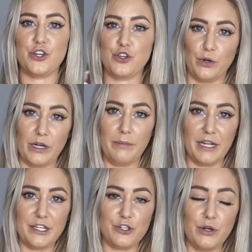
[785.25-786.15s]
shorter
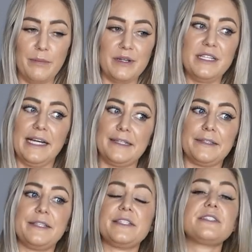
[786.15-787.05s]
bike short, but
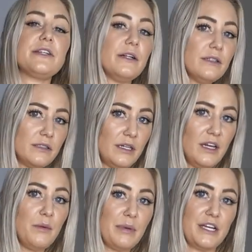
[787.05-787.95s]
technically still
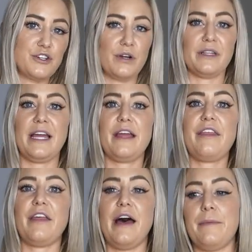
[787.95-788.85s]
like short
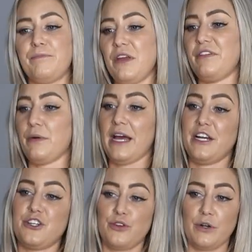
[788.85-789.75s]
length. Um, if they were
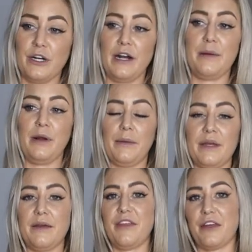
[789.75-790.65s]
any shorter, I'd
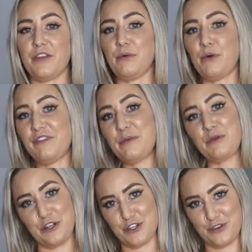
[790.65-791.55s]
probably think they are more of a
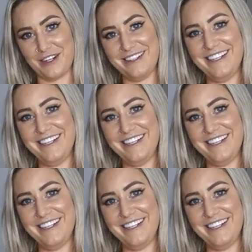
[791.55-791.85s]
booty short.